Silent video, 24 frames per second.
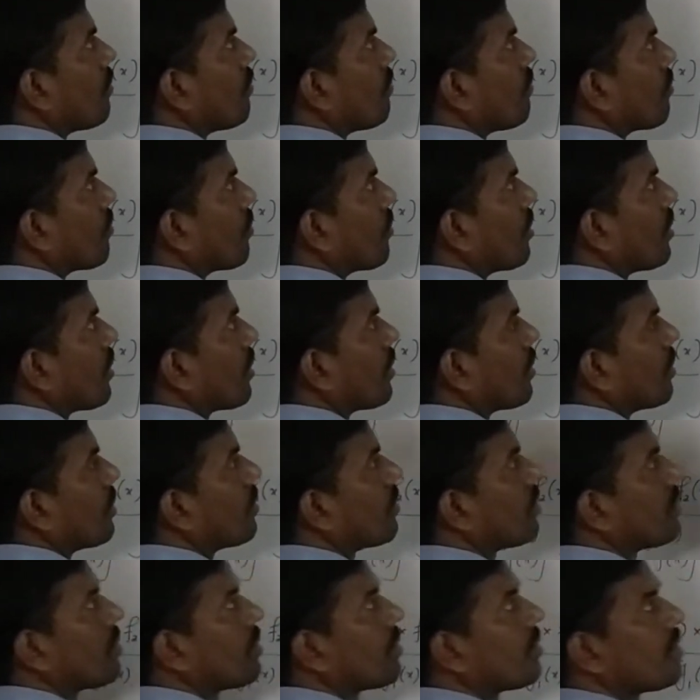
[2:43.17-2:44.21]
product.
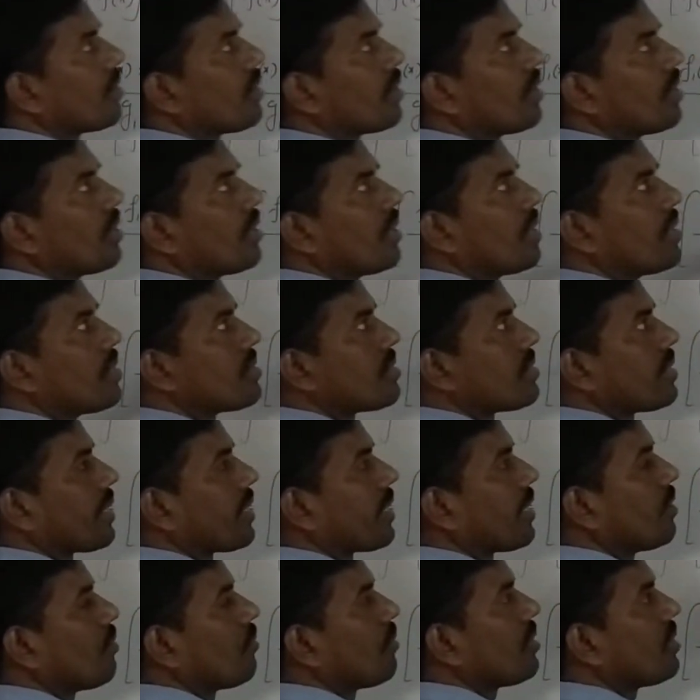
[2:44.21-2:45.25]

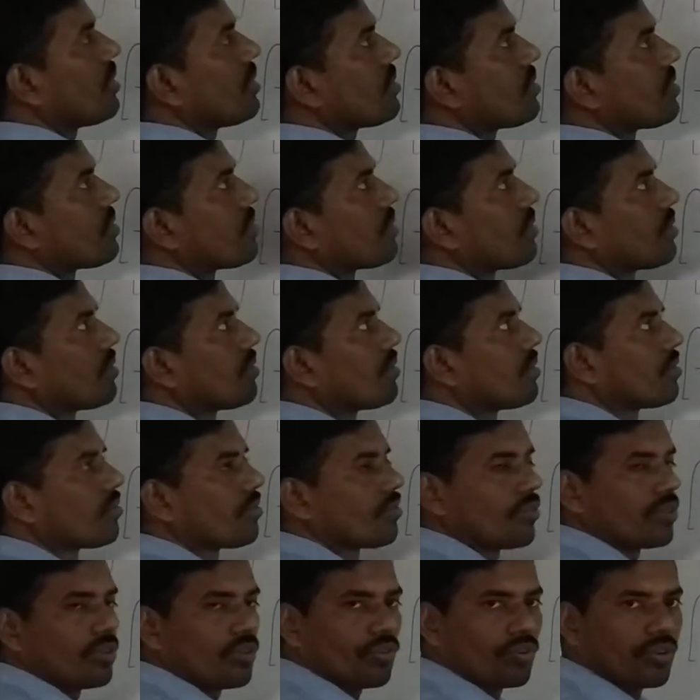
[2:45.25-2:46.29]
Second one is,
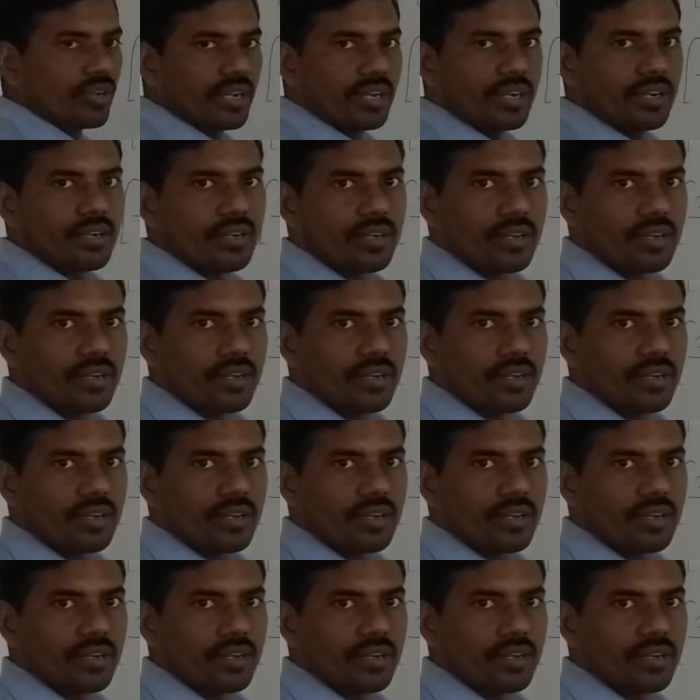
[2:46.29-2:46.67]
okay,